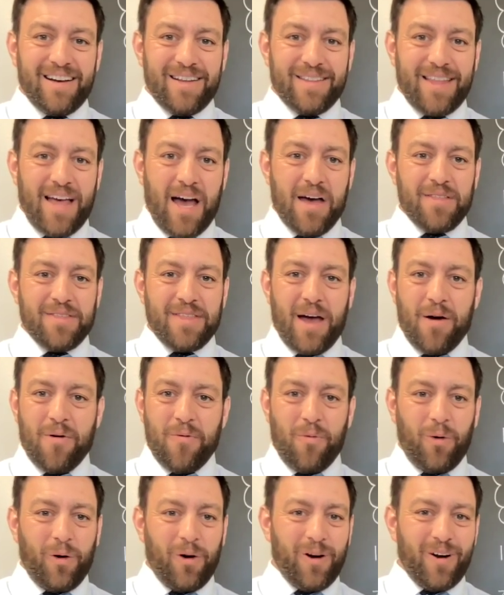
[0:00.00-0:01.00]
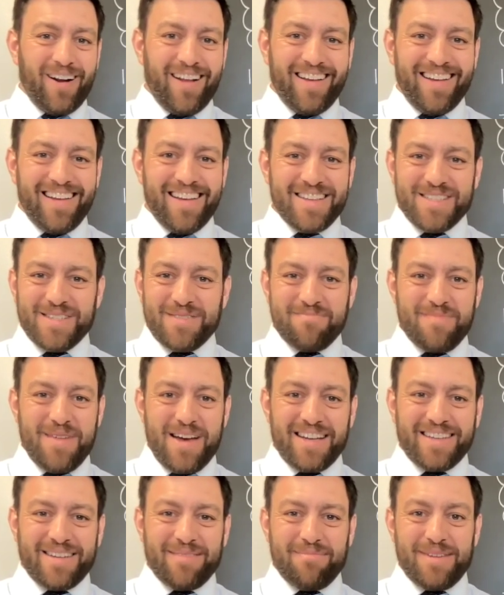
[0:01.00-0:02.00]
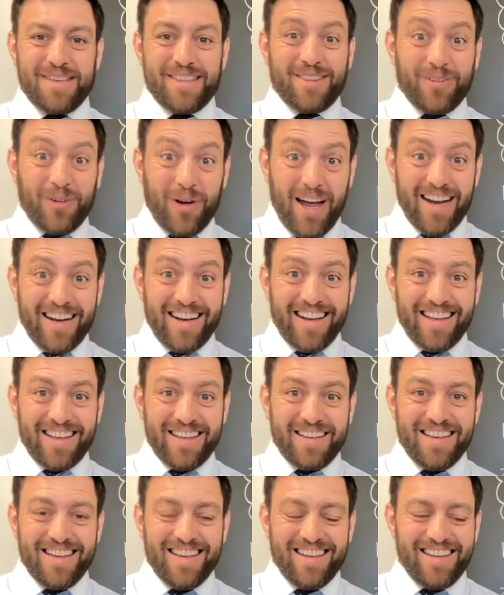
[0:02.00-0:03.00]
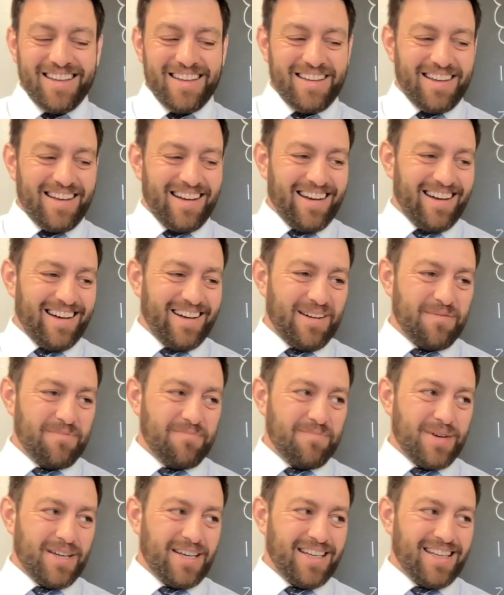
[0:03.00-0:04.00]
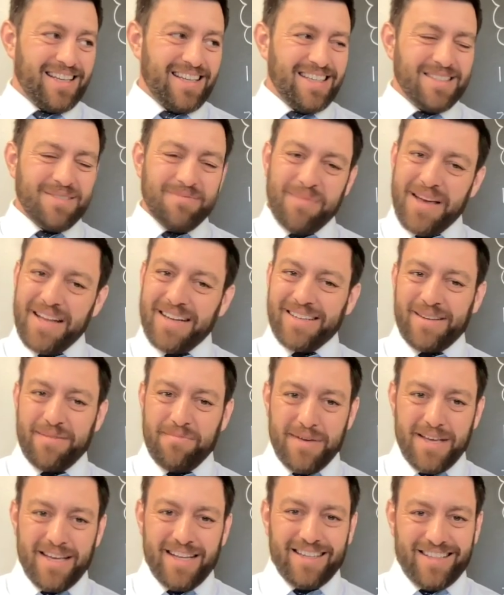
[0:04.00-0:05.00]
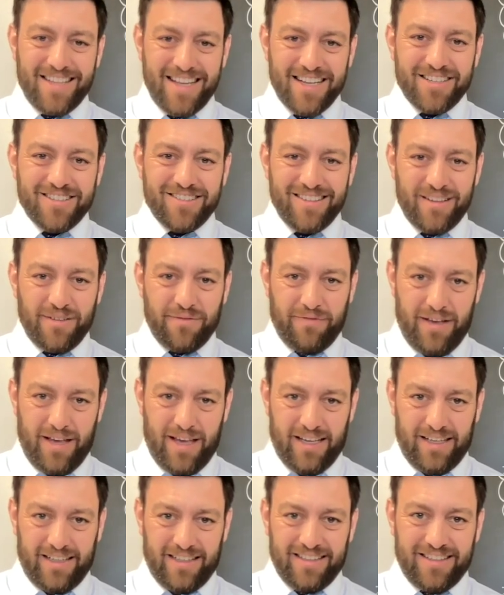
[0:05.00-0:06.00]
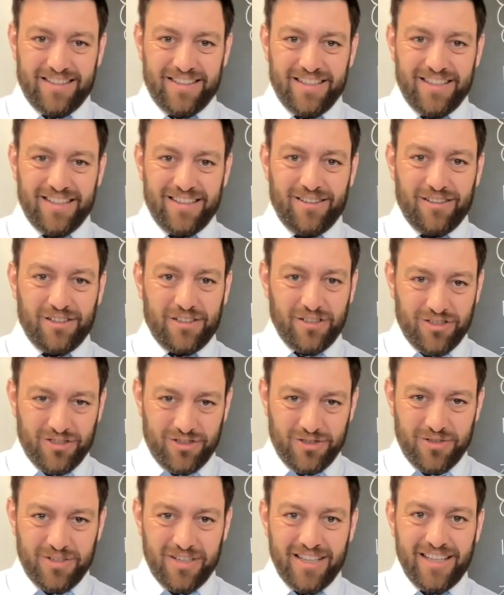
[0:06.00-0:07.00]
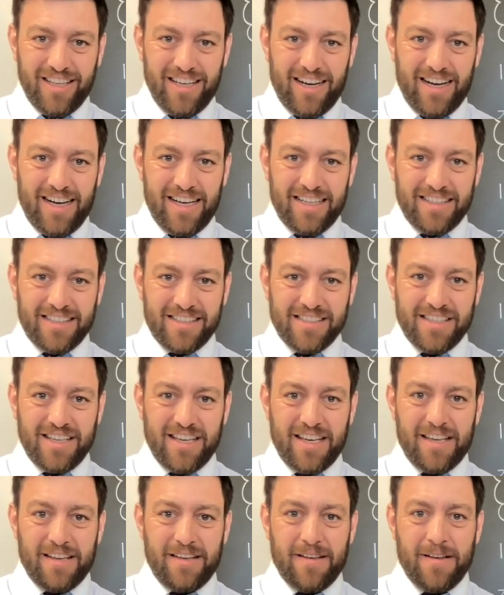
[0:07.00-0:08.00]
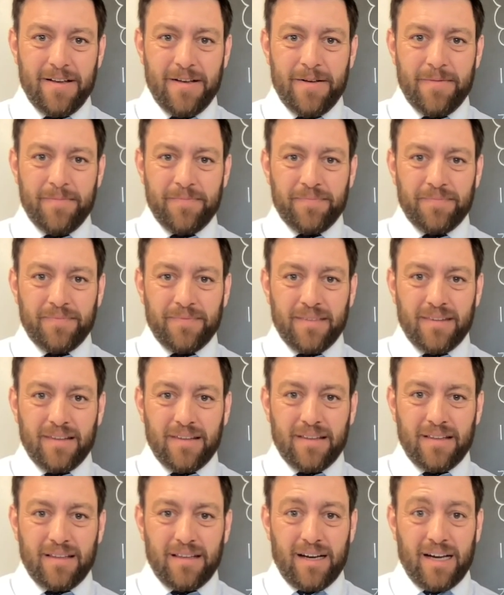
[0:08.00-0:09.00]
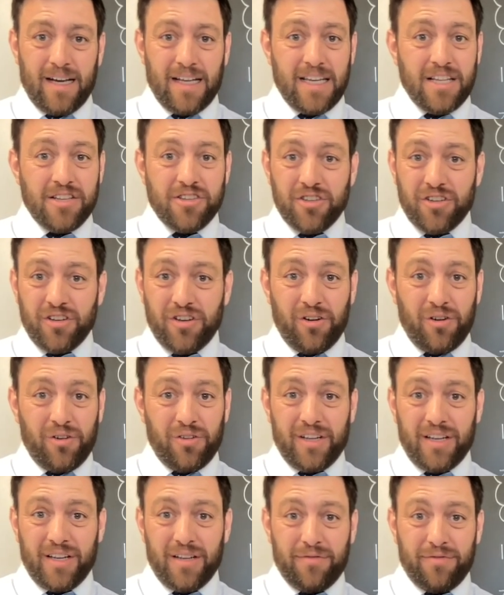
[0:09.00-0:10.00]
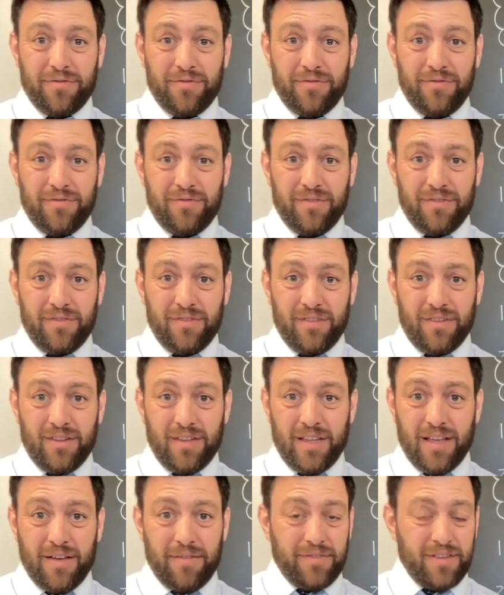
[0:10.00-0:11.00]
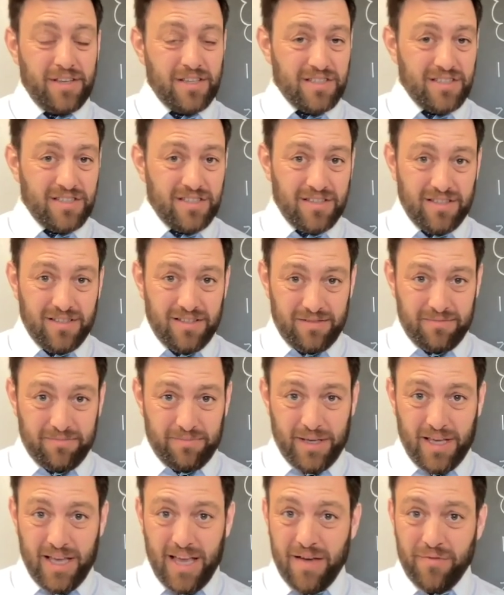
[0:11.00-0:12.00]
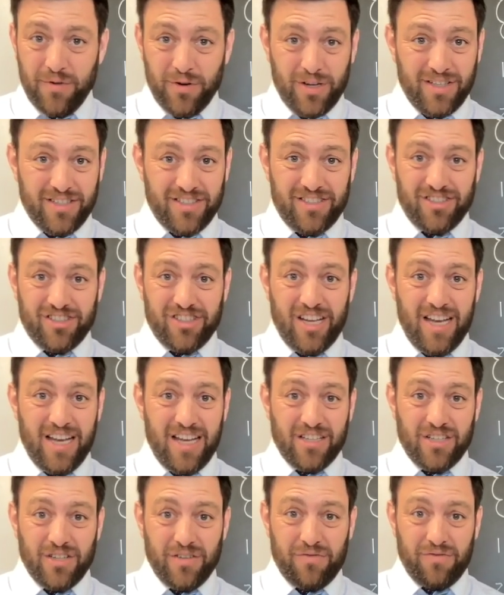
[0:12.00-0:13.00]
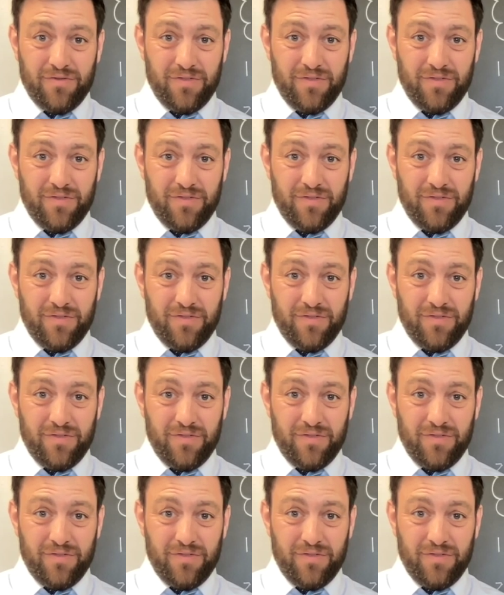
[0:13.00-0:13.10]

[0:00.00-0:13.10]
That wording isn't meant to be threatening, but it is meant to be intentionally vague, to look a student in the eye and say, I need you to know that if this behavior doesn't change,